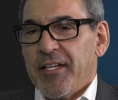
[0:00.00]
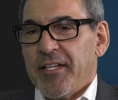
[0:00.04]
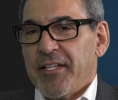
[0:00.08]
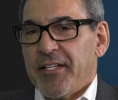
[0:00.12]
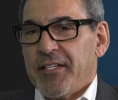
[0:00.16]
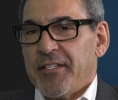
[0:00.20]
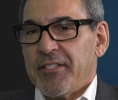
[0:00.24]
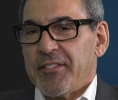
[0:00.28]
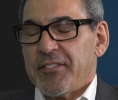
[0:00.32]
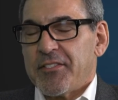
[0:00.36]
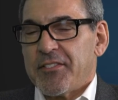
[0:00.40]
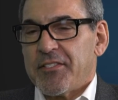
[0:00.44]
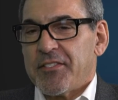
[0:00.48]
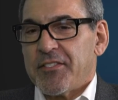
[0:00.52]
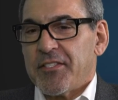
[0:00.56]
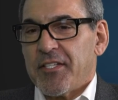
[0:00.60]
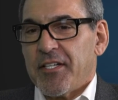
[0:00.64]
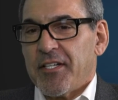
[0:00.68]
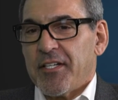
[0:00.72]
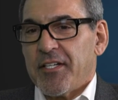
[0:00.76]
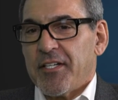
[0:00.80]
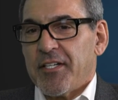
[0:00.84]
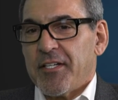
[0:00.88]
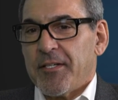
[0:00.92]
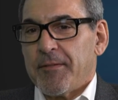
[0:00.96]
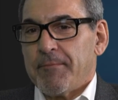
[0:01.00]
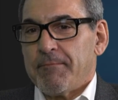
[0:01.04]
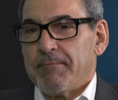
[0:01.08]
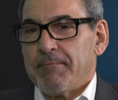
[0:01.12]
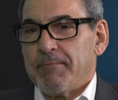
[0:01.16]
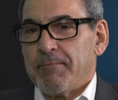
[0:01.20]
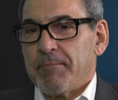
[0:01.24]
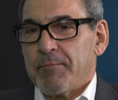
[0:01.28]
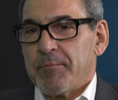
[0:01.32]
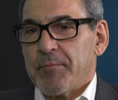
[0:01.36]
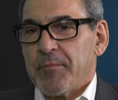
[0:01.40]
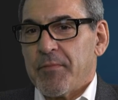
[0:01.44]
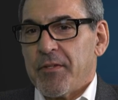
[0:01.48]
is
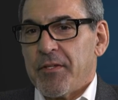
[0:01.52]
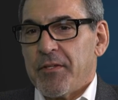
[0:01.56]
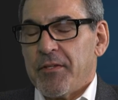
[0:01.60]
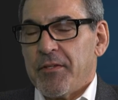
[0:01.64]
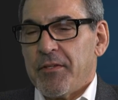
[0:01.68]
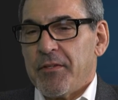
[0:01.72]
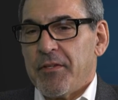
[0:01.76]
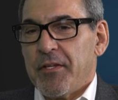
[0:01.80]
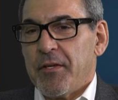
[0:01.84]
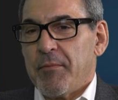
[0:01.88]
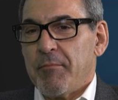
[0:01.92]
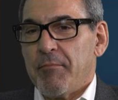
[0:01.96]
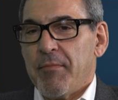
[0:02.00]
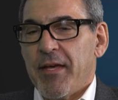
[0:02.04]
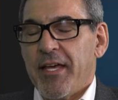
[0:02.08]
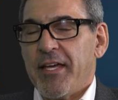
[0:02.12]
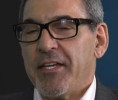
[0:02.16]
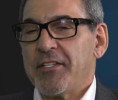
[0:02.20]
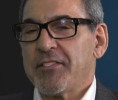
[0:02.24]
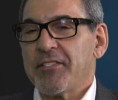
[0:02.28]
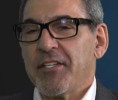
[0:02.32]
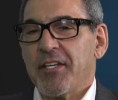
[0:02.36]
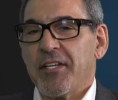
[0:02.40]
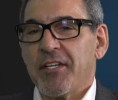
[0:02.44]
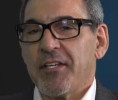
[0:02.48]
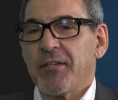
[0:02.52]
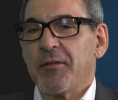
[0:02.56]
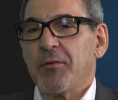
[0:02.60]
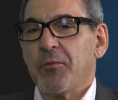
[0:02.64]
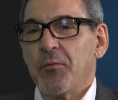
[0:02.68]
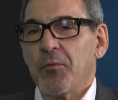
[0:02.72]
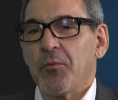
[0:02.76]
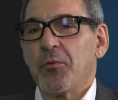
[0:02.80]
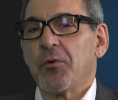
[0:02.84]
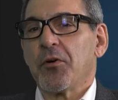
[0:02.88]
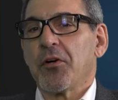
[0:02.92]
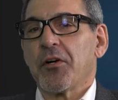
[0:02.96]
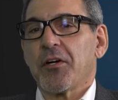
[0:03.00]
the
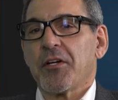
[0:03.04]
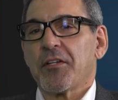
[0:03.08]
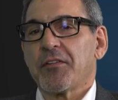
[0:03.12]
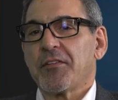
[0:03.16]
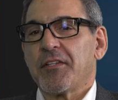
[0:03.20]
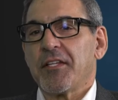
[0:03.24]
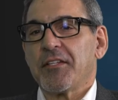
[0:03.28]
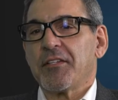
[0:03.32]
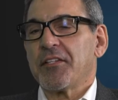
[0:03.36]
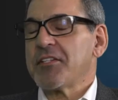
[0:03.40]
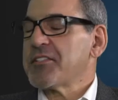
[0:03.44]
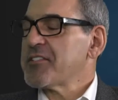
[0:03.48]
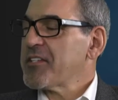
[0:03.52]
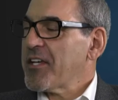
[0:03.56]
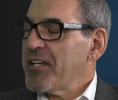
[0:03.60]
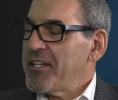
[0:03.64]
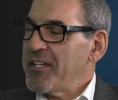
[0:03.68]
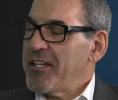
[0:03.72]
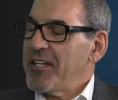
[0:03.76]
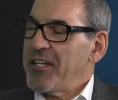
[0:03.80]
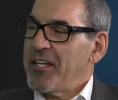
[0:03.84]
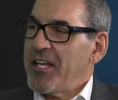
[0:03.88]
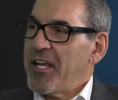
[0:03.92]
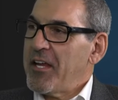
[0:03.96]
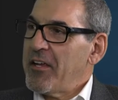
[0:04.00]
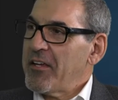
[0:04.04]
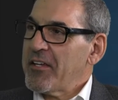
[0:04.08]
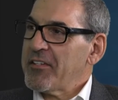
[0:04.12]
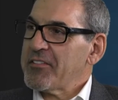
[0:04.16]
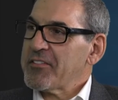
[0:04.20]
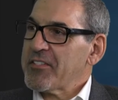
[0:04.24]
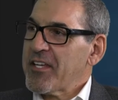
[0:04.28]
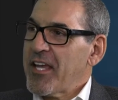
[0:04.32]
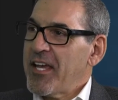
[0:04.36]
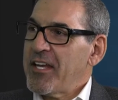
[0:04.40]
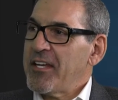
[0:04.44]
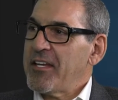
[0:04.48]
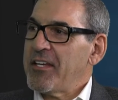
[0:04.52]
amazing work that the
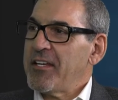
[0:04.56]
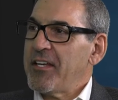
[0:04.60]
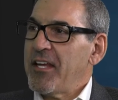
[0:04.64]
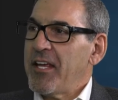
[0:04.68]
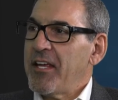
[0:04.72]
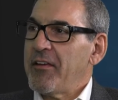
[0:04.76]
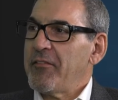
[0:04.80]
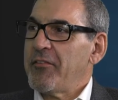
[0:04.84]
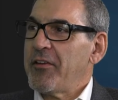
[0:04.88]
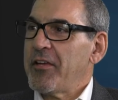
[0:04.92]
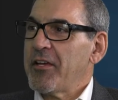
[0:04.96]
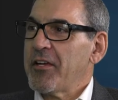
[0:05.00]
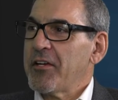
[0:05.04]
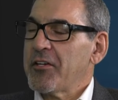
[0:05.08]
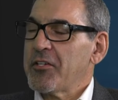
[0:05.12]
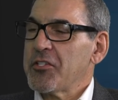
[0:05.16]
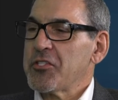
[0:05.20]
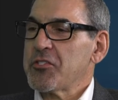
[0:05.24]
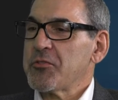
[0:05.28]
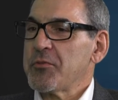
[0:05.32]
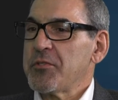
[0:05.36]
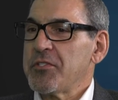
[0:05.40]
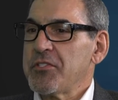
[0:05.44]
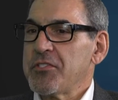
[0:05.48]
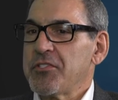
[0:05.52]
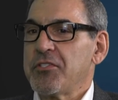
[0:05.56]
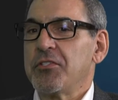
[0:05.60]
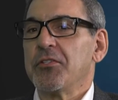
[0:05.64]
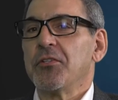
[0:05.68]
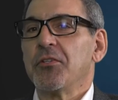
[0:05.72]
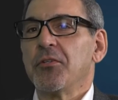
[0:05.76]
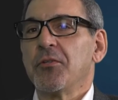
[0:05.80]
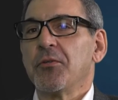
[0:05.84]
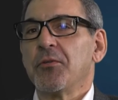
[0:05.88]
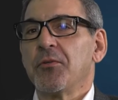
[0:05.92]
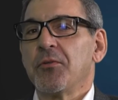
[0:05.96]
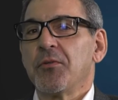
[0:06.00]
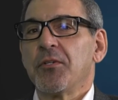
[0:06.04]
Scandinavian countries
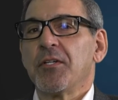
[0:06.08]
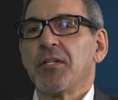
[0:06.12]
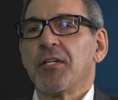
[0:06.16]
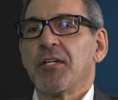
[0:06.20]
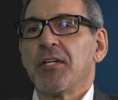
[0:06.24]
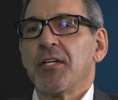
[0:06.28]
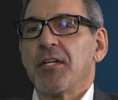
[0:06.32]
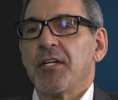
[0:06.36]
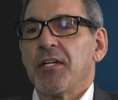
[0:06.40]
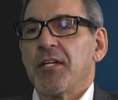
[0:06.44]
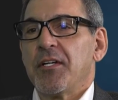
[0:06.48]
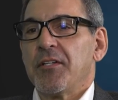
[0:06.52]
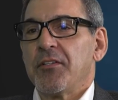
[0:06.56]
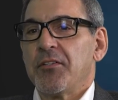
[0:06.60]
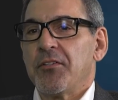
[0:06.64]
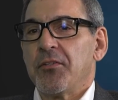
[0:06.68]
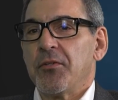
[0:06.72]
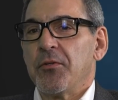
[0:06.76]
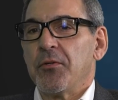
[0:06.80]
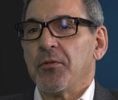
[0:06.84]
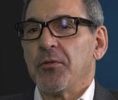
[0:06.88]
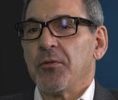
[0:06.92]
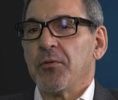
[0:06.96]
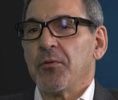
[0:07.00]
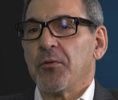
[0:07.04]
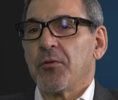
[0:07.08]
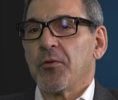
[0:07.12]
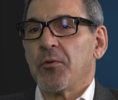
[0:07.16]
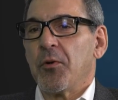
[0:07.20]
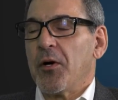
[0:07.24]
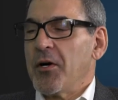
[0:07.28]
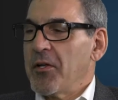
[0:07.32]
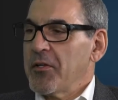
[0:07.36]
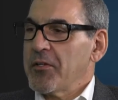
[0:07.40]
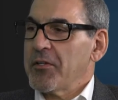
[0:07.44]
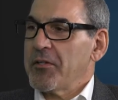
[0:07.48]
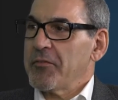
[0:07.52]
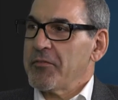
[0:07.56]
do to
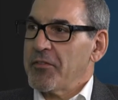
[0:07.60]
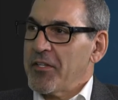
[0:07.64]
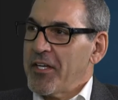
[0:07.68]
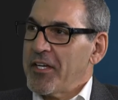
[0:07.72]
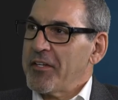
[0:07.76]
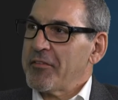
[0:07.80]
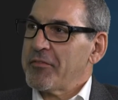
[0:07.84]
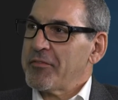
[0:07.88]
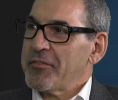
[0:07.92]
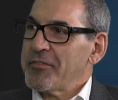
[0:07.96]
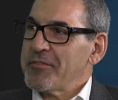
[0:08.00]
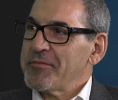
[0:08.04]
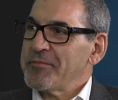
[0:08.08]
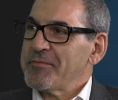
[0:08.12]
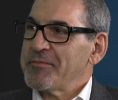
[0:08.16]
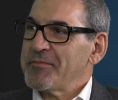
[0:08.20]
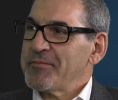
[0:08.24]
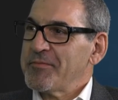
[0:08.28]
quality of life.